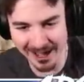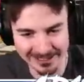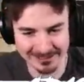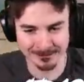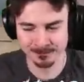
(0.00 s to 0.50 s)

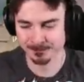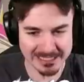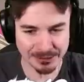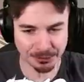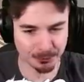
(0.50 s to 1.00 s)
done.
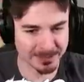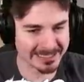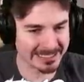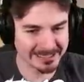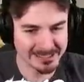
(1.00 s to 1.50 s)

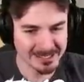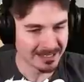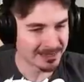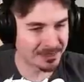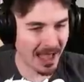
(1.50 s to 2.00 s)
P3,
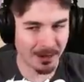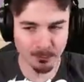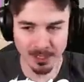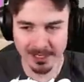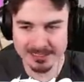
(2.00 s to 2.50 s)

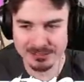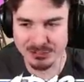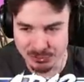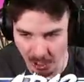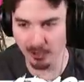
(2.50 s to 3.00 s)
that
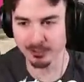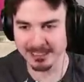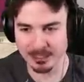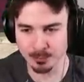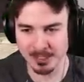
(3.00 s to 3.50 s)
was
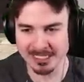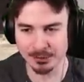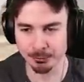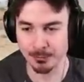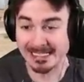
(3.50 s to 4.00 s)
Dark in
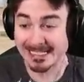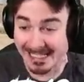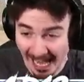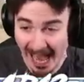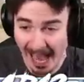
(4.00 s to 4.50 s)

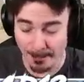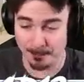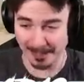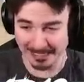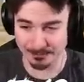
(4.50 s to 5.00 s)
P3,
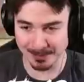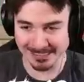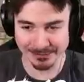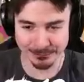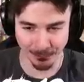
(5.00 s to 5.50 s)
Cap in
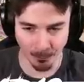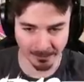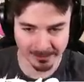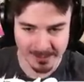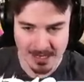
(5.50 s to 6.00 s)

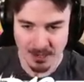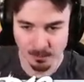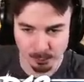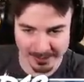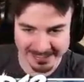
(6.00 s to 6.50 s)
P4,
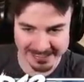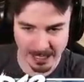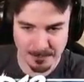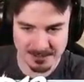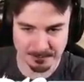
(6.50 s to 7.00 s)
bringing it
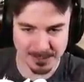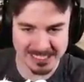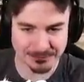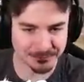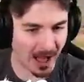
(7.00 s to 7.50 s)
up in
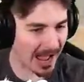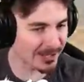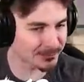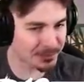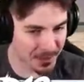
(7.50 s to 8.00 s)

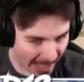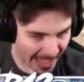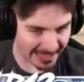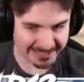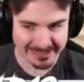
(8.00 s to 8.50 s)
P5.
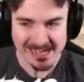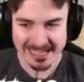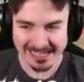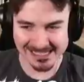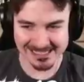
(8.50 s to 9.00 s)
That
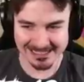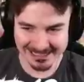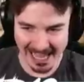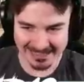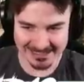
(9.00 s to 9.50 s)
is
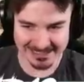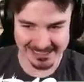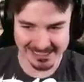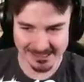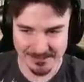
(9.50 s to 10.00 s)

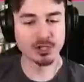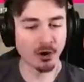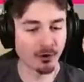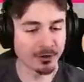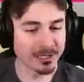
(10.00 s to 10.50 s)
Lexi.
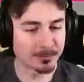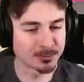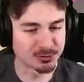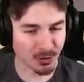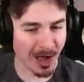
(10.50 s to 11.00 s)

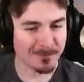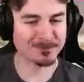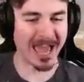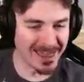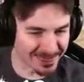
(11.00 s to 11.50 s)
Turnip
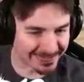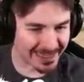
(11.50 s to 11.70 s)
dropped, and